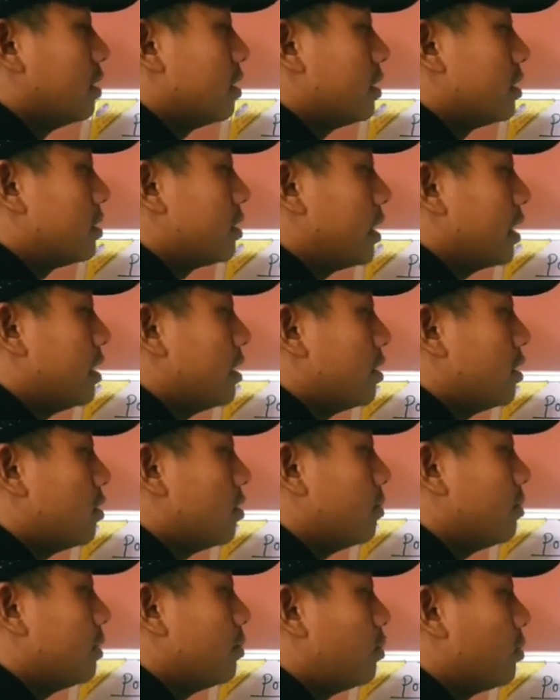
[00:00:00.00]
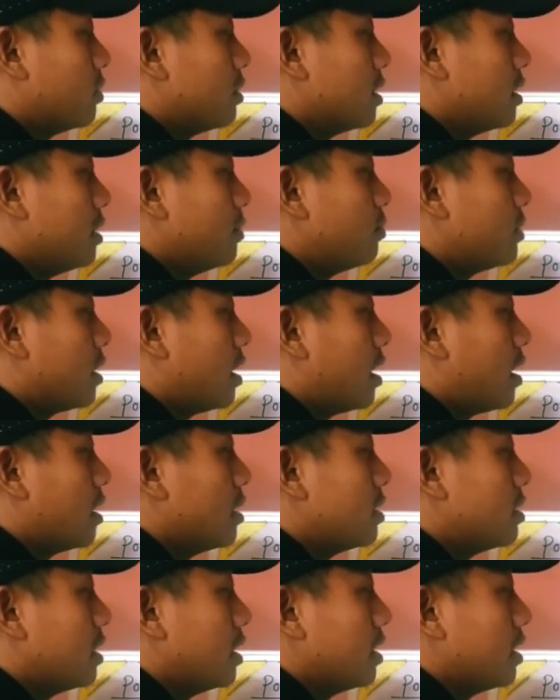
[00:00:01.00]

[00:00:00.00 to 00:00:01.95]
the center of the positive charge